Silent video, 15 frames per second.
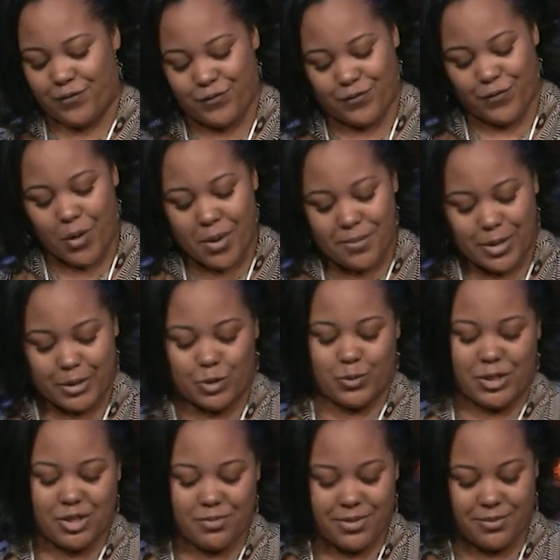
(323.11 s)
Foremost, we
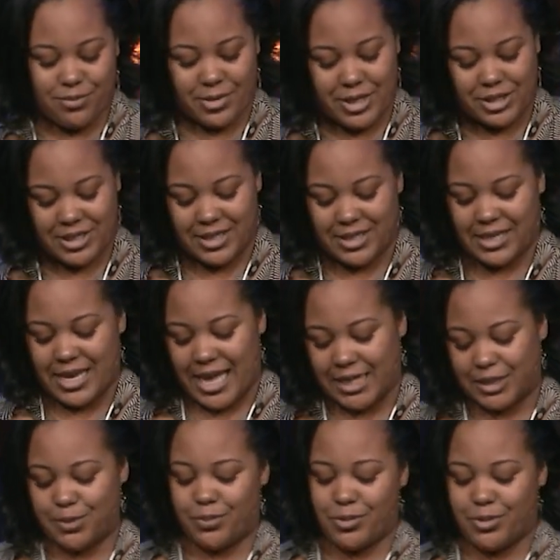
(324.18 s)
should be preaching the
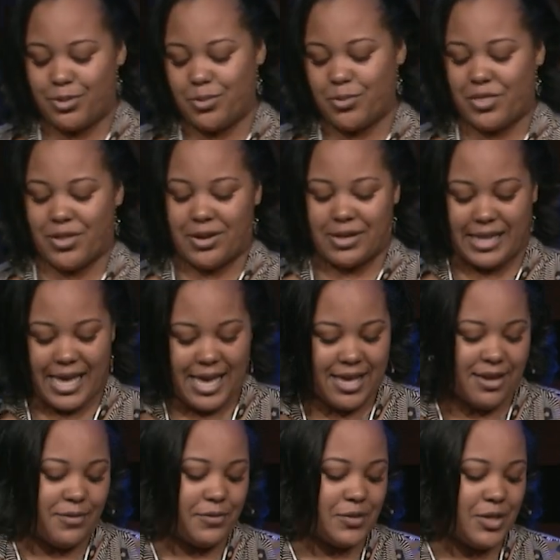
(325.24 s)
gospel with our
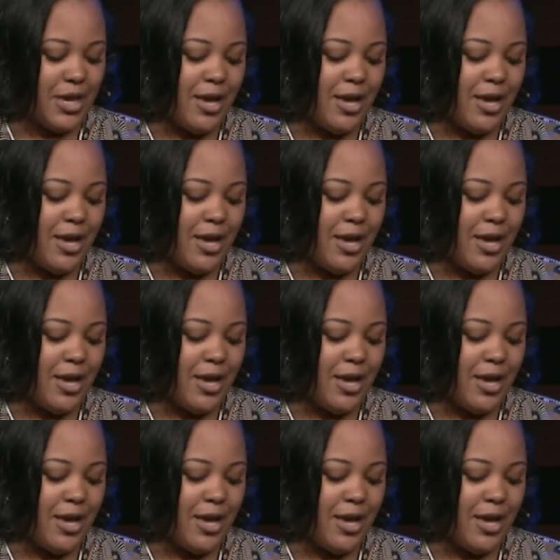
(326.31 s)
lives,